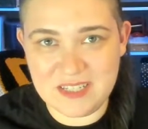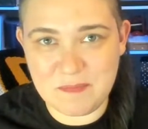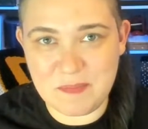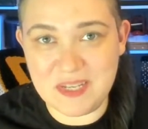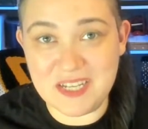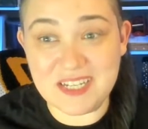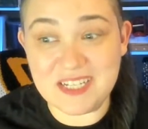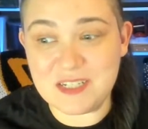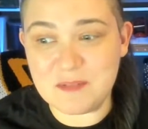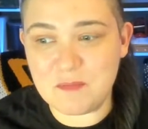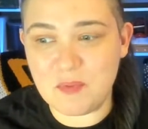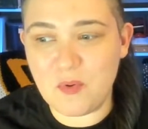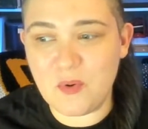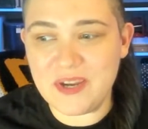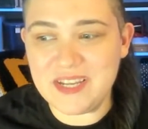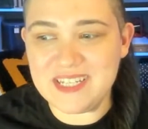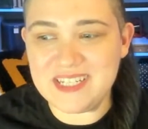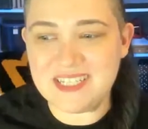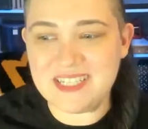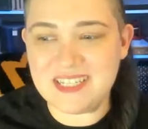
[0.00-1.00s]
because
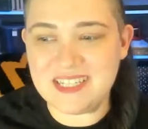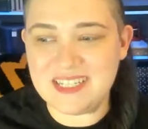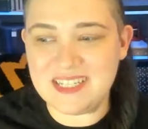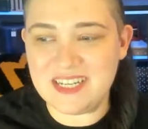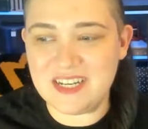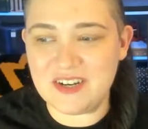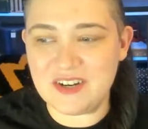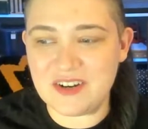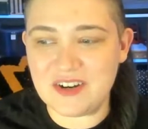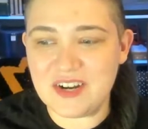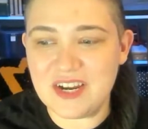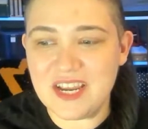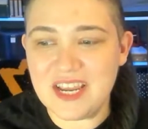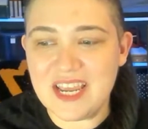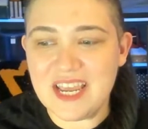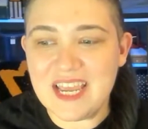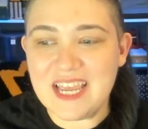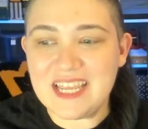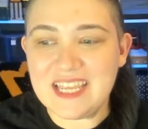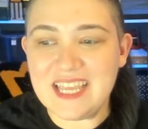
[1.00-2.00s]
points this year
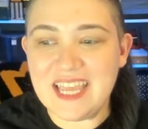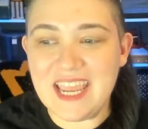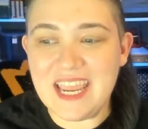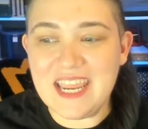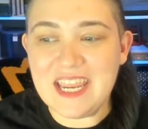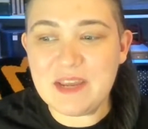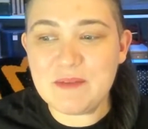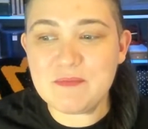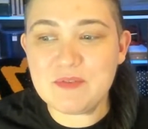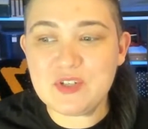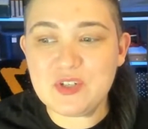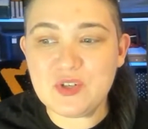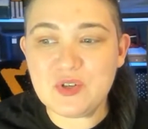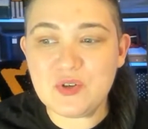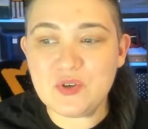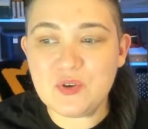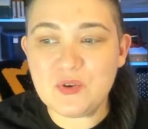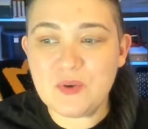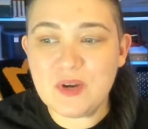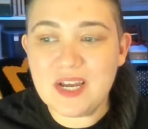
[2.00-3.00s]
came
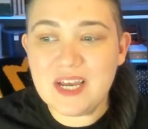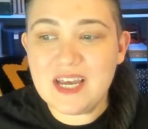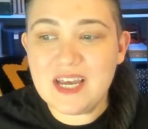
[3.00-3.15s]
to